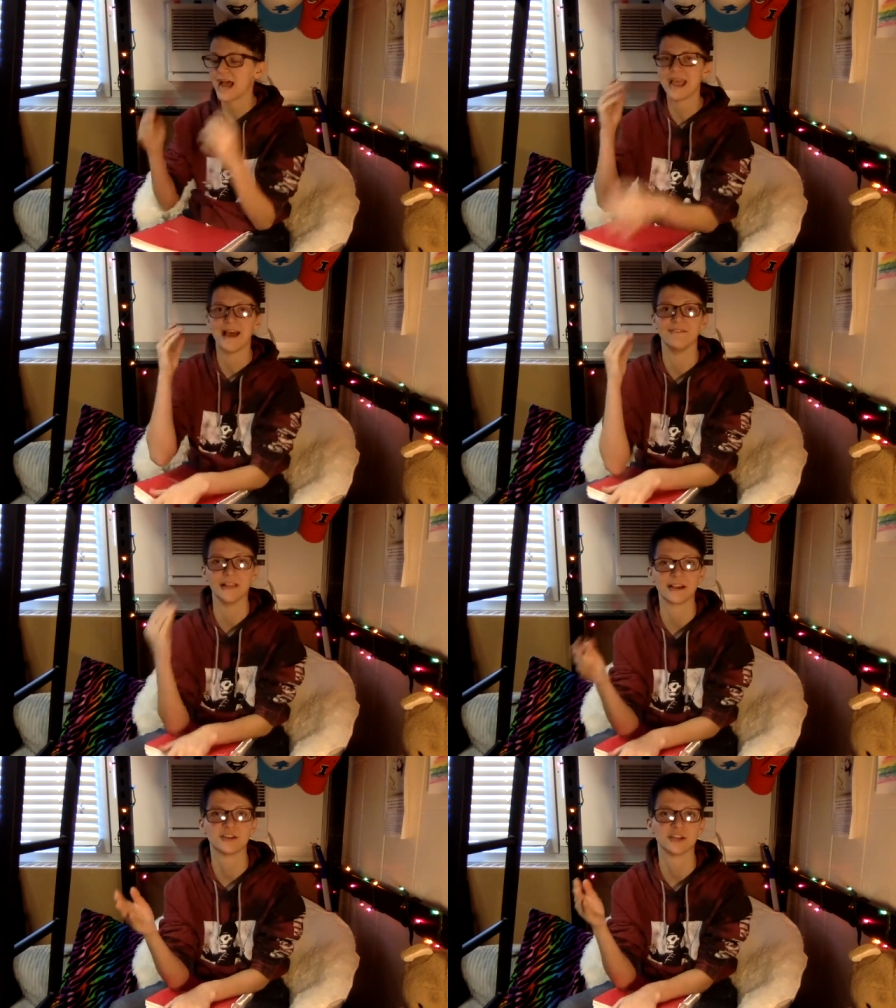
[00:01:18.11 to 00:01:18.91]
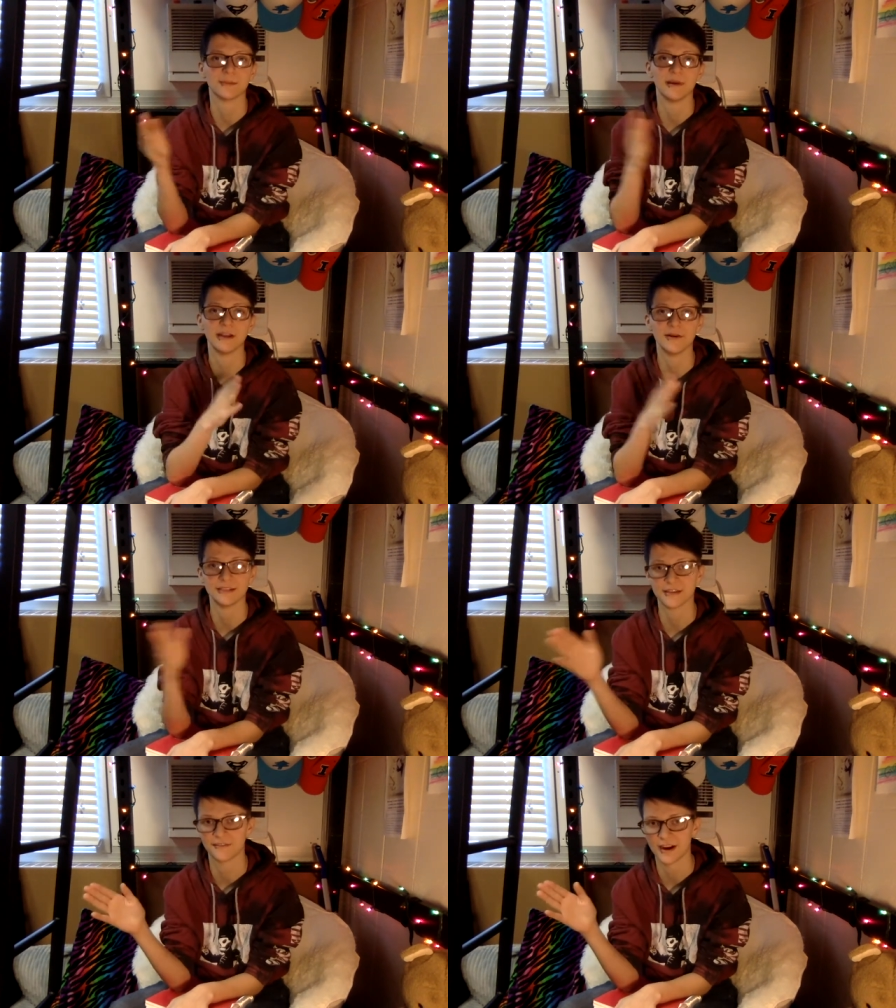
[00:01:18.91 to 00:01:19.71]
I have lecture Monday,
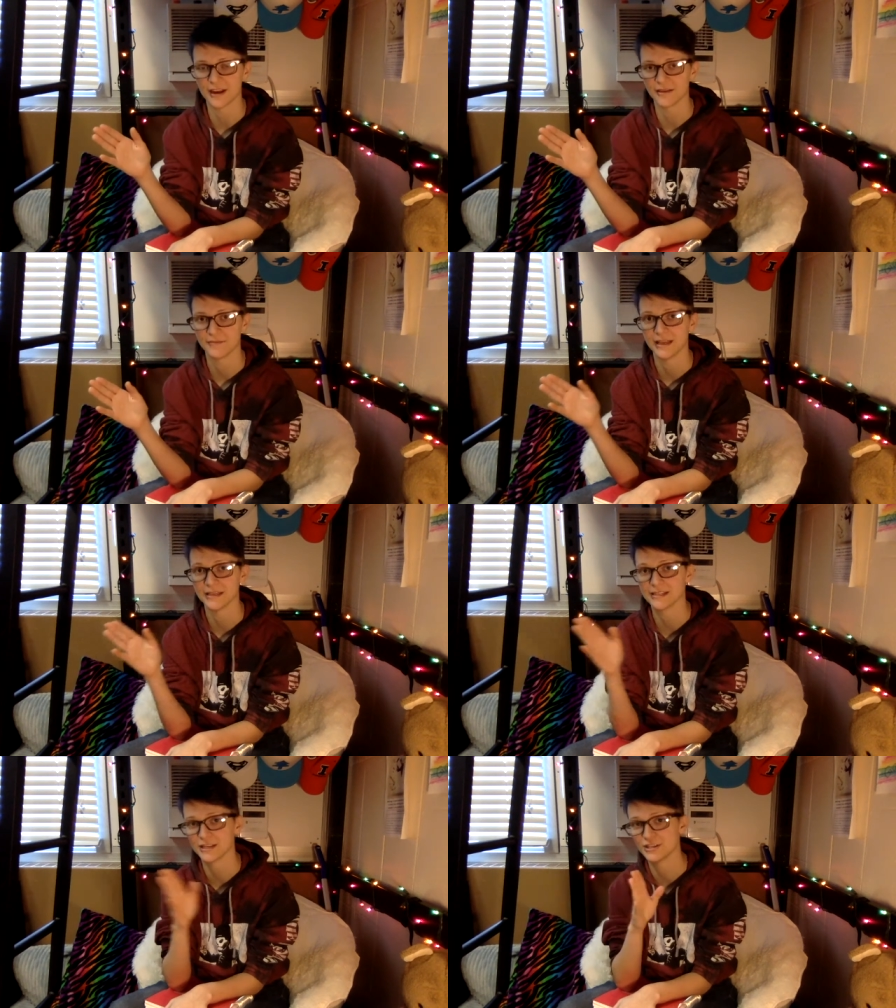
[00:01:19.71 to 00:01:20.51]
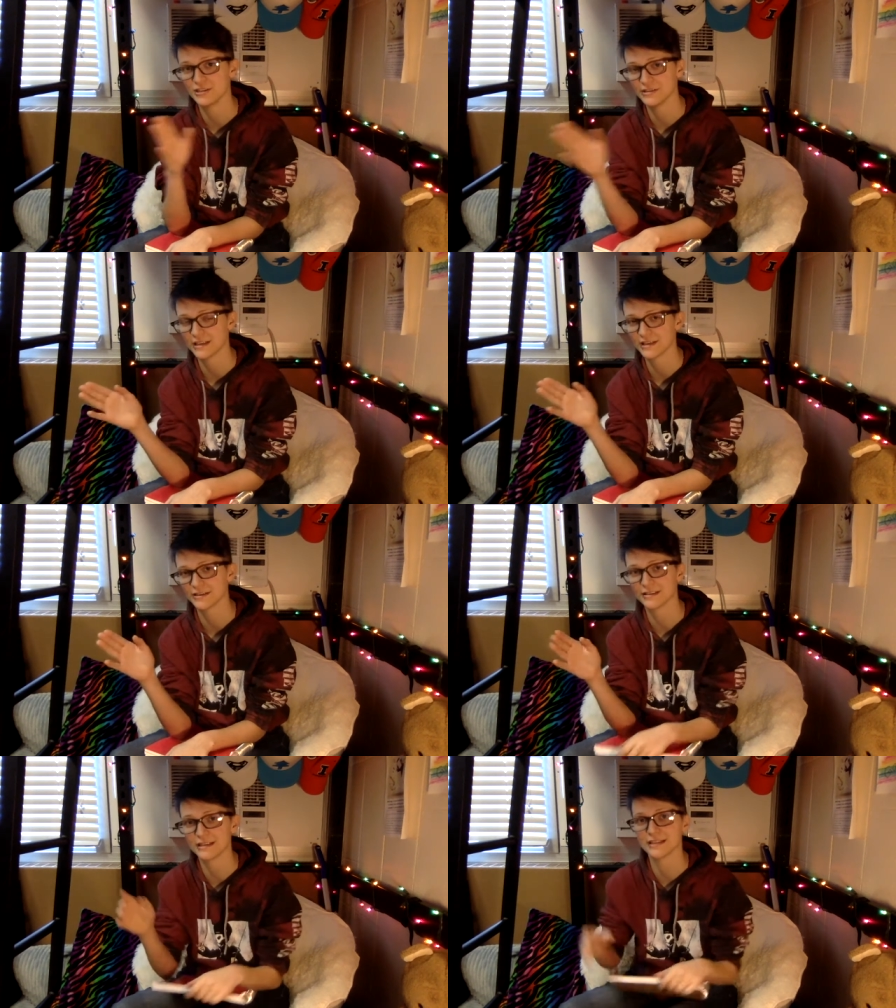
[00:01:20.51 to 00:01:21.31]
Wednesday, Friday, and discussion Tuesday,
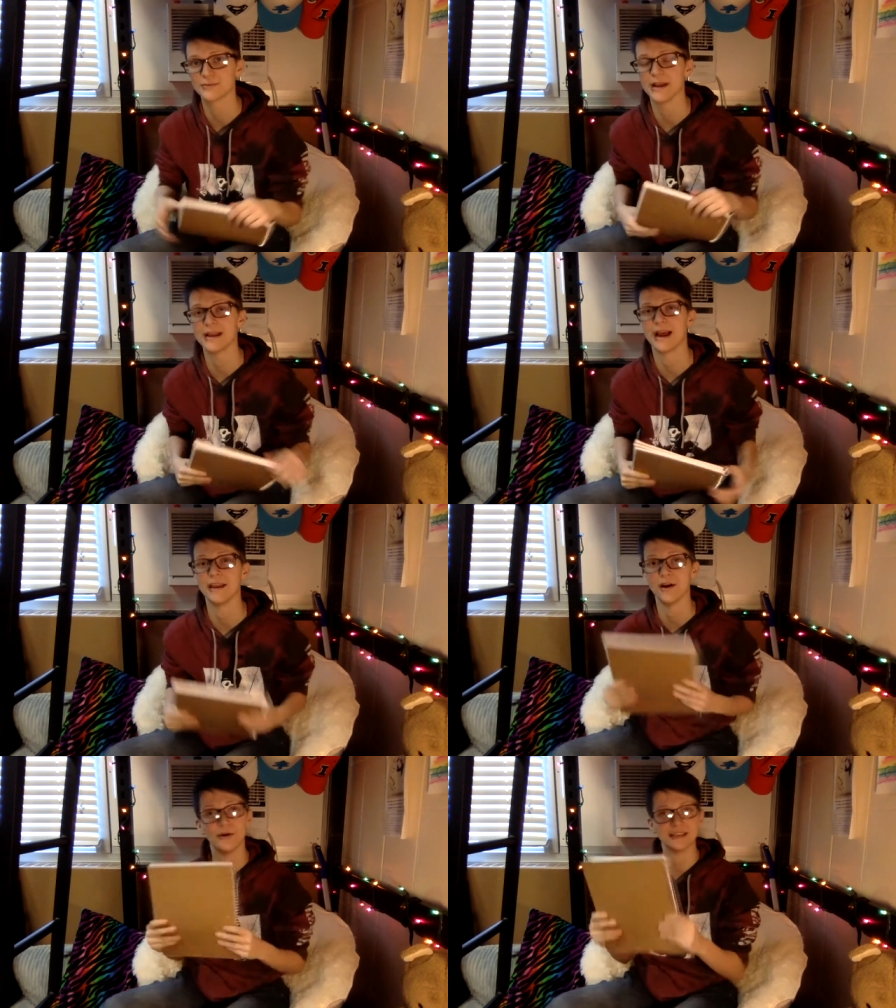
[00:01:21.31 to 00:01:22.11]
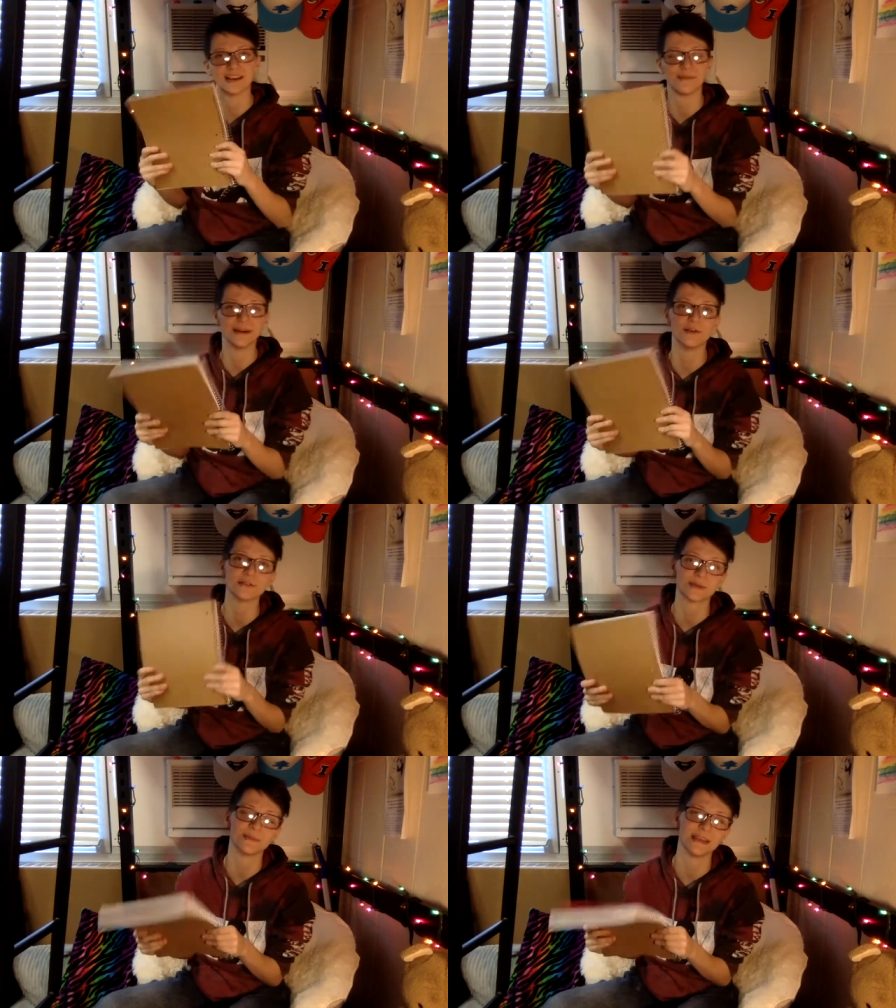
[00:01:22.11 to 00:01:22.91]
Thursday. This way, I always have my
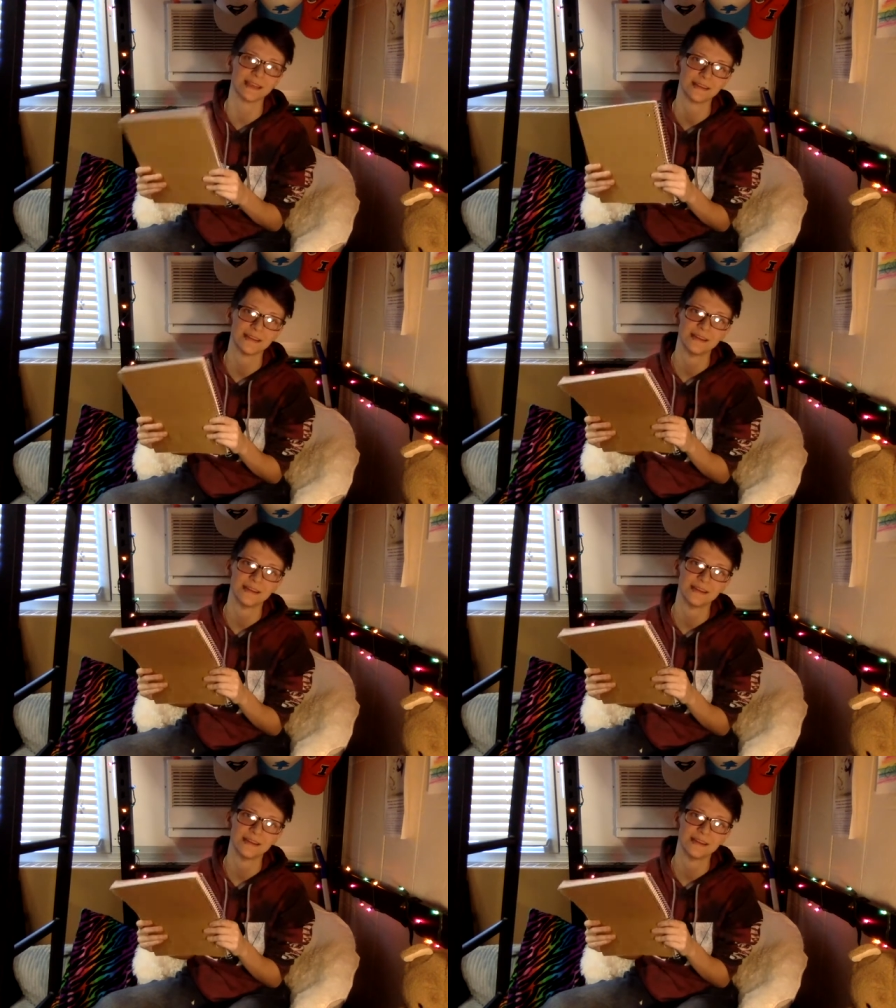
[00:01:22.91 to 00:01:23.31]
notes with me,